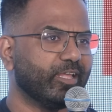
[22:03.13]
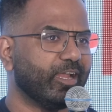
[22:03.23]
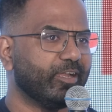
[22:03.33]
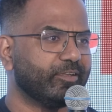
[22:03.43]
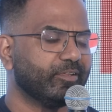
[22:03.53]

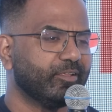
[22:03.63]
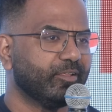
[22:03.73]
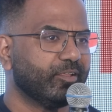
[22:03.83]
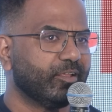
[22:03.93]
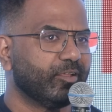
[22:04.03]
that
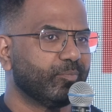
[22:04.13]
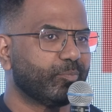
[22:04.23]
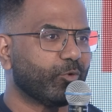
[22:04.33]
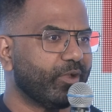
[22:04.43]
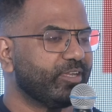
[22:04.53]

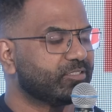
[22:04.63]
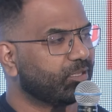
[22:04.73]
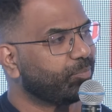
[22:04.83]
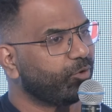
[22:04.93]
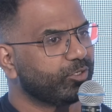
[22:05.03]
provides
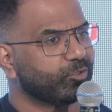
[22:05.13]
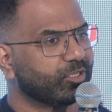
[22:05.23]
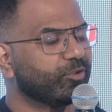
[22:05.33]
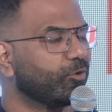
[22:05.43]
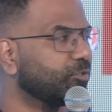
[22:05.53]
support to
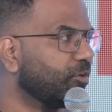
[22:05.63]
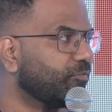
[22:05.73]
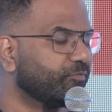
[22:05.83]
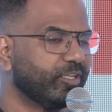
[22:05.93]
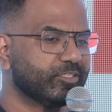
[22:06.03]
the growth
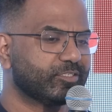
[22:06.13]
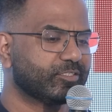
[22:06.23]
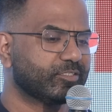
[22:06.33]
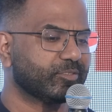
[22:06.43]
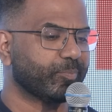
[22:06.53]
of
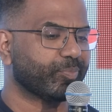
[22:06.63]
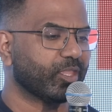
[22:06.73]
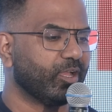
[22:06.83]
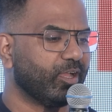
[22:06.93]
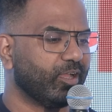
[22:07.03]
this
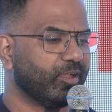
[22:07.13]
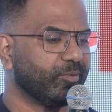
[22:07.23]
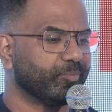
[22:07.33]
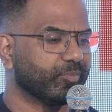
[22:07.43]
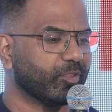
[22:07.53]

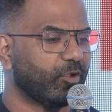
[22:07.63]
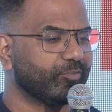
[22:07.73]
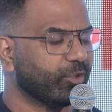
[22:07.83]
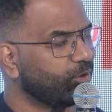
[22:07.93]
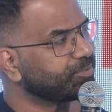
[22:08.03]

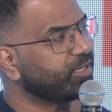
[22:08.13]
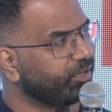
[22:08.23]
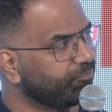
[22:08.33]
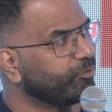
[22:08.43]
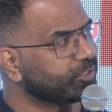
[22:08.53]
of the rollup
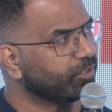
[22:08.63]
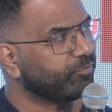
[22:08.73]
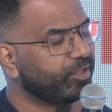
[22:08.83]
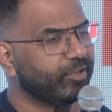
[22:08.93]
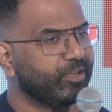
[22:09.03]
centric future.
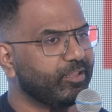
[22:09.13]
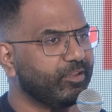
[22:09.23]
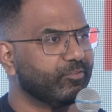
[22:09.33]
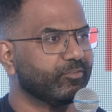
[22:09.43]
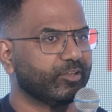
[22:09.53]
We are
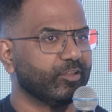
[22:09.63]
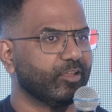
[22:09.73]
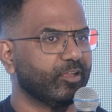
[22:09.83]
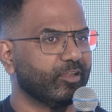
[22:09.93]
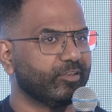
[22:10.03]
really
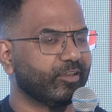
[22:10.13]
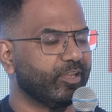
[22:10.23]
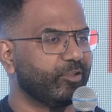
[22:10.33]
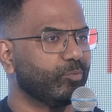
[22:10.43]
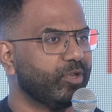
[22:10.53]

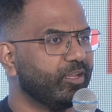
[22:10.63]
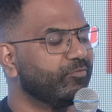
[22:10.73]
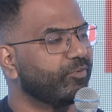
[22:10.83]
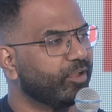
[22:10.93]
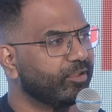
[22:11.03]
trying to build
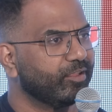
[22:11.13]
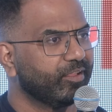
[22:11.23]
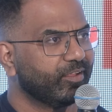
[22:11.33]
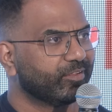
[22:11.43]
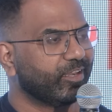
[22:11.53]
infra
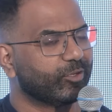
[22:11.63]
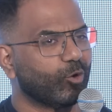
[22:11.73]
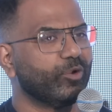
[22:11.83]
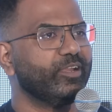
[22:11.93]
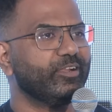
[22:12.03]
that
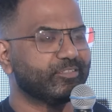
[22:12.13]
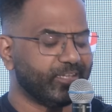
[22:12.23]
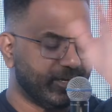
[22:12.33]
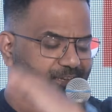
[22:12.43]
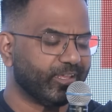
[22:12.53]
coordinates
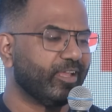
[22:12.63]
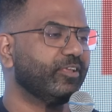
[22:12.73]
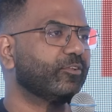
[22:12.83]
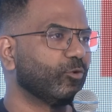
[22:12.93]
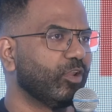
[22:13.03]
the
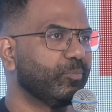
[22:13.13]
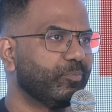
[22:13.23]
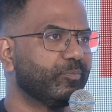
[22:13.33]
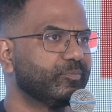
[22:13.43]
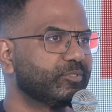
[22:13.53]
entire rollup
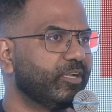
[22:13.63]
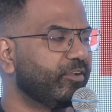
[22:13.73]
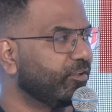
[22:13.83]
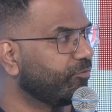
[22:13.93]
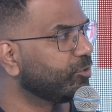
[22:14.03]

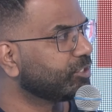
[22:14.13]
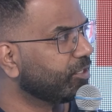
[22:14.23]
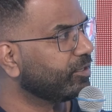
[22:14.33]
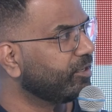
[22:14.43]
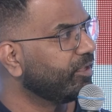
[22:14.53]
centric
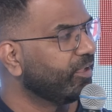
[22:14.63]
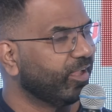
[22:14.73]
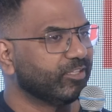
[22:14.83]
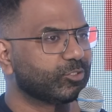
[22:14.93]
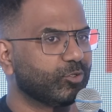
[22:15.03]
future,
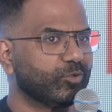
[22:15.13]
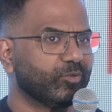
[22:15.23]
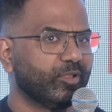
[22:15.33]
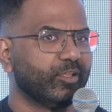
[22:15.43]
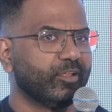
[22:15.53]
and
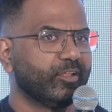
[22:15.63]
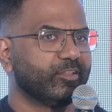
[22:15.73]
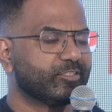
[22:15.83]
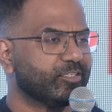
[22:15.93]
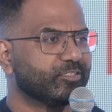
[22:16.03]
so
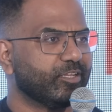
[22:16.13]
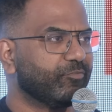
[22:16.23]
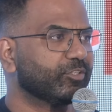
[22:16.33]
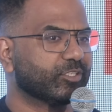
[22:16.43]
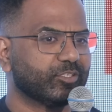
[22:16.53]
this is
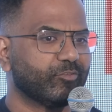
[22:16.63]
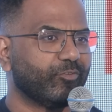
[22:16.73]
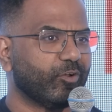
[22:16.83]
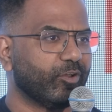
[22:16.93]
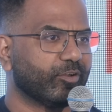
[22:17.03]
infrastructure
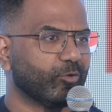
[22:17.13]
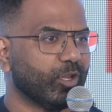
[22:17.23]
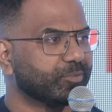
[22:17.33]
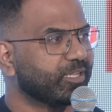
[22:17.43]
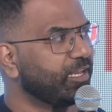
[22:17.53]
for
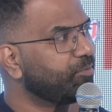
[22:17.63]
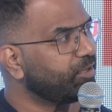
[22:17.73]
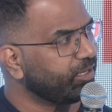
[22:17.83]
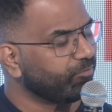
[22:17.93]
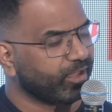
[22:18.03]
rollup
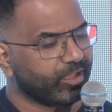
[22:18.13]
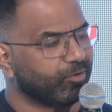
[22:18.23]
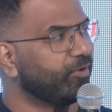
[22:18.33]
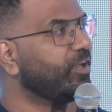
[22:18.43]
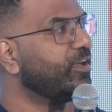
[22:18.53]
scalability via
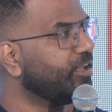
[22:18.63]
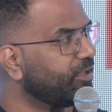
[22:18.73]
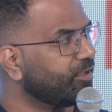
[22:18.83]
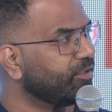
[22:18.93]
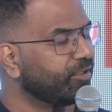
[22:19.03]
Avail
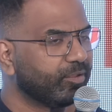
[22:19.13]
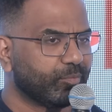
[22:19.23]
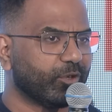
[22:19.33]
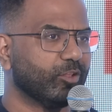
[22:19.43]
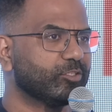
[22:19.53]
DA,
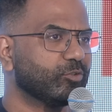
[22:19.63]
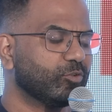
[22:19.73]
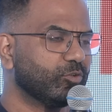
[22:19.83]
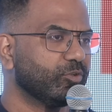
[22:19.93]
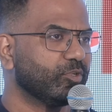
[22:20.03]
but
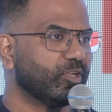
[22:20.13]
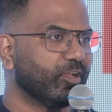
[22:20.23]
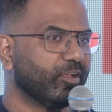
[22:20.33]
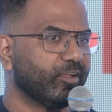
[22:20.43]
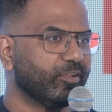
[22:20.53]

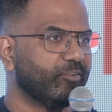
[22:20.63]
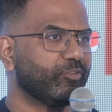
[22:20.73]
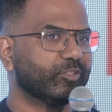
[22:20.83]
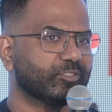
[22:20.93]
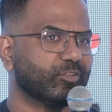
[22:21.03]
also
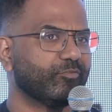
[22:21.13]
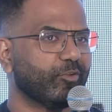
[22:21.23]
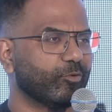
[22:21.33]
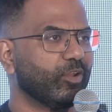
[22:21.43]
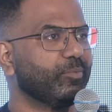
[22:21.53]
infrastructure
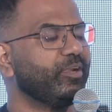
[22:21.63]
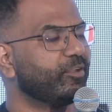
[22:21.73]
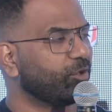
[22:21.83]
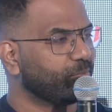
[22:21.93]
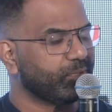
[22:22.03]
for rollup
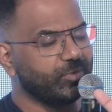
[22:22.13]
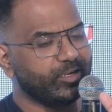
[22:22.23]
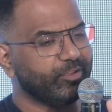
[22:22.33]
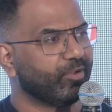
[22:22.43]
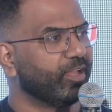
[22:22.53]

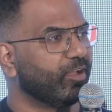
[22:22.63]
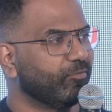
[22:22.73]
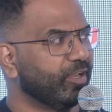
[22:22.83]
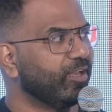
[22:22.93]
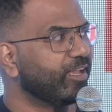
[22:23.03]
interoperability via
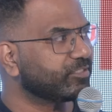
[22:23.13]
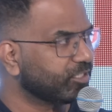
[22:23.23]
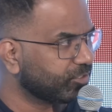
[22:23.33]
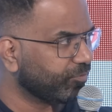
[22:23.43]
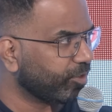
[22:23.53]
Avail
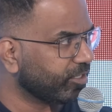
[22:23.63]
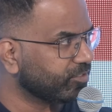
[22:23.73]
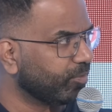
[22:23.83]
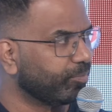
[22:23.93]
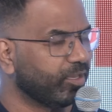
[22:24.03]
Nexus, for
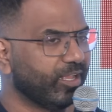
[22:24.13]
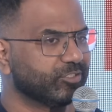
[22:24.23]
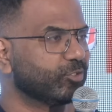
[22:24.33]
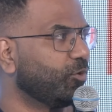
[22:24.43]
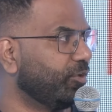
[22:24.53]
example,
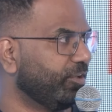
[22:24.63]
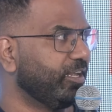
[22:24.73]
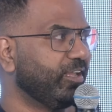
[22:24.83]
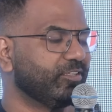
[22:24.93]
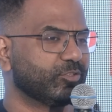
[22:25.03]
and so on,
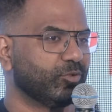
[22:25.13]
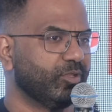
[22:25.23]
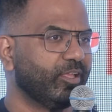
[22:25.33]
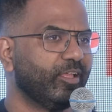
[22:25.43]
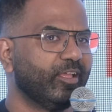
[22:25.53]
right?
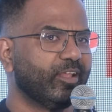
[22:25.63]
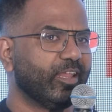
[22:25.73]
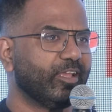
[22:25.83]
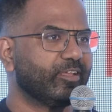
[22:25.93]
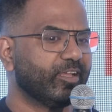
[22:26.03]

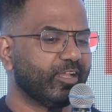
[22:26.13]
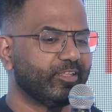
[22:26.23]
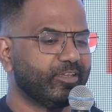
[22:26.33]
I